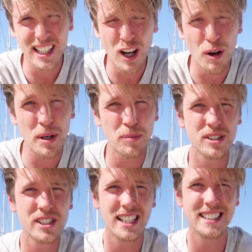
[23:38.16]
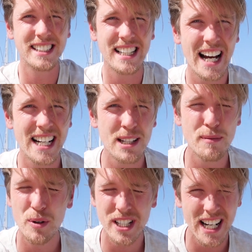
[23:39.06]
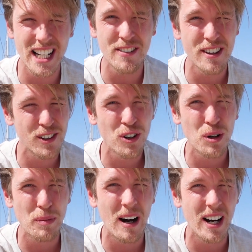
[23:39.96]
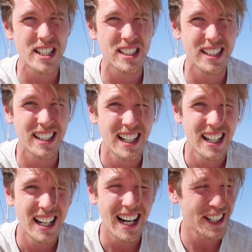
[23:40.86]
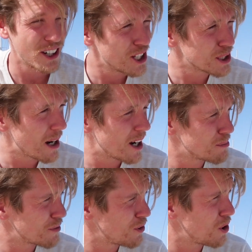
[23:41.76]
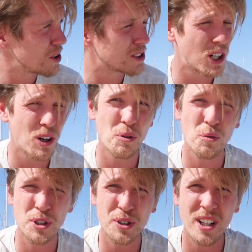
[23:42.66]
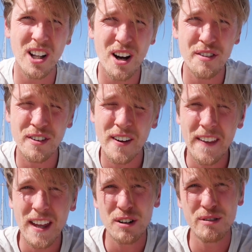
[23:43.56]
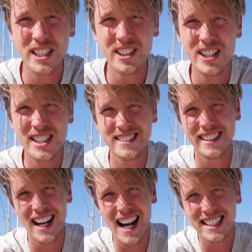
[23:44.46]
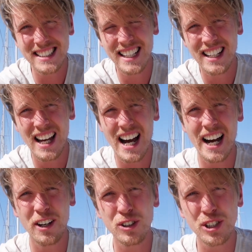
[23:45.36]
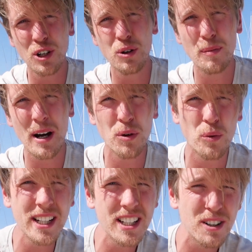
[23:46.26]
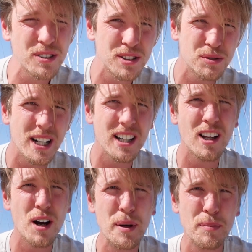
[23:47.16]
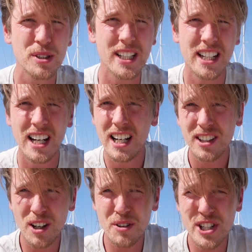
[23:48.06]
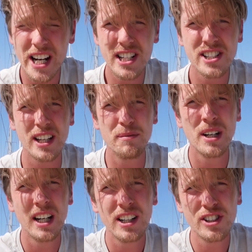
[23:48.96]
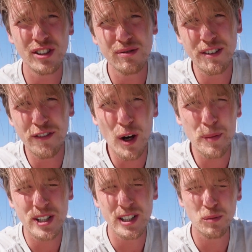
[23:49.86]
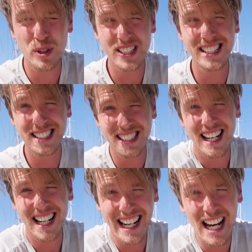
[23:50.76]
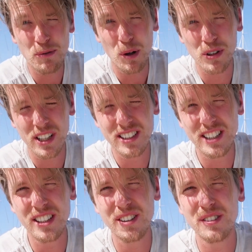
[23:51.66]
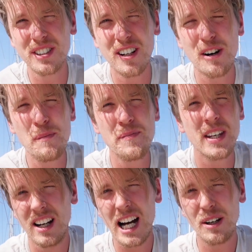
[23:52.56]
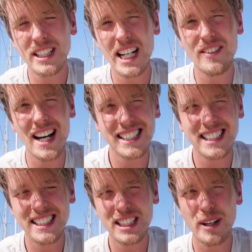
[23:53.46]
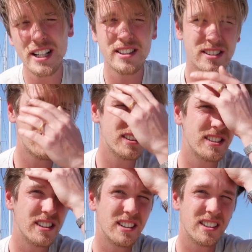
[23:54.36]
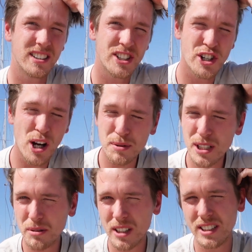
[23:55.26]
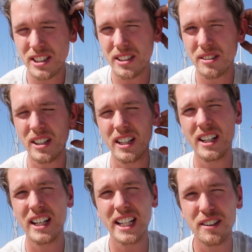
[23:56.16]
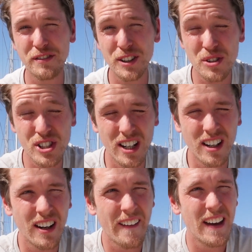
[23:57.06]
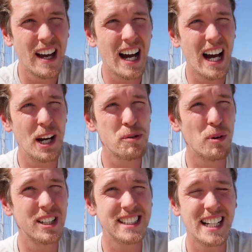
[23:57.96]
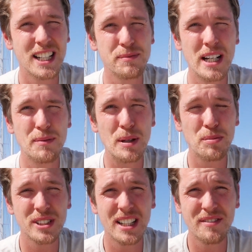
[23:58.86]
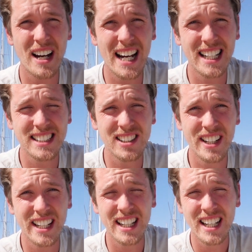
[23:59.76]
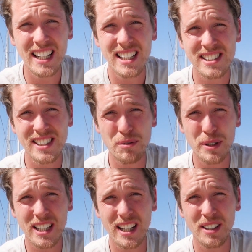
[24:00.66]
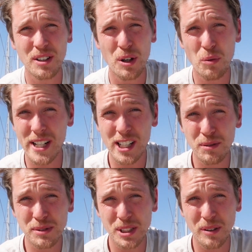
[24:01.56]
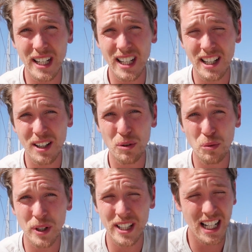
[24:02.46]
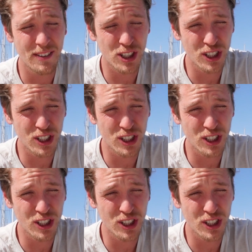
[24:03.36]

A lot of people suggested Dyneema, which I never thought about actually. I'd heard about it before, so we're doing a lot of research into that. And also about the windows as well. A lot of people said, don't change them, just refurbish them, which is again what we're gonna do. So I was kind of asking these questions because the jobs that we're gonna do in the future, and we wanted to get as many people's advice on it so that we can, when it comes to it, we can have a